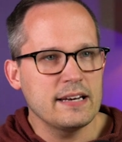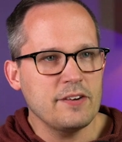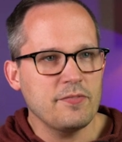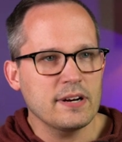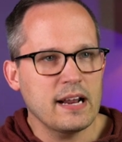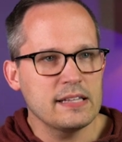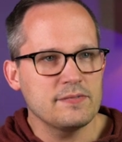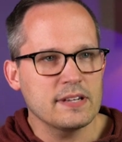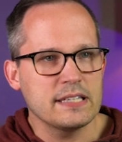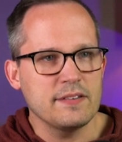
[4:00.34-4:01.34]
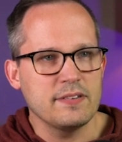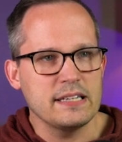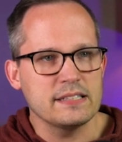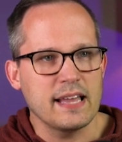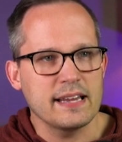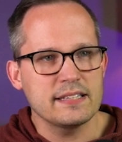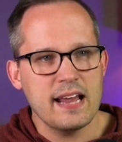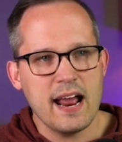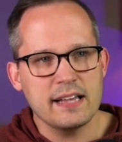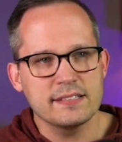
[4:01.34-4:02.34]
different kinds of activities like
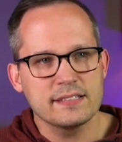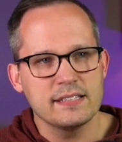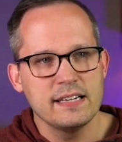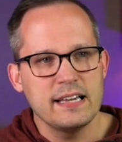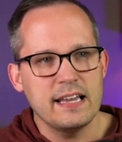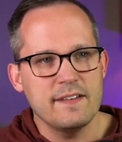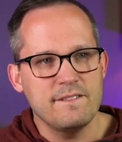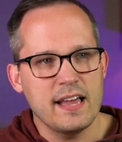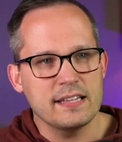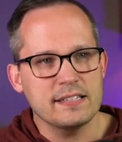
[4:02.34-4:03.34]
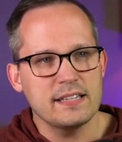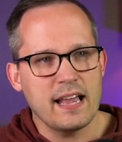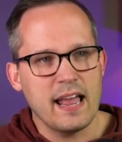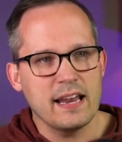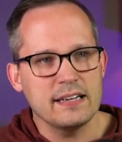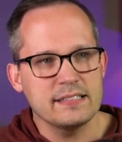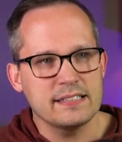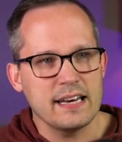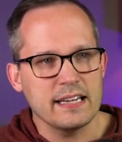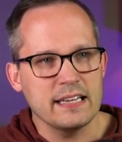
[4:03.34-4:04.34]
tasks, events, and
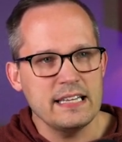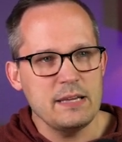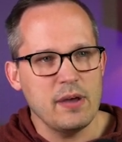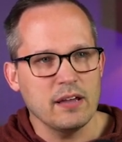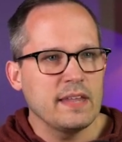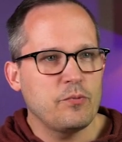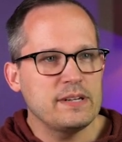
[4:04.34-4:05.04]
sending an email. If we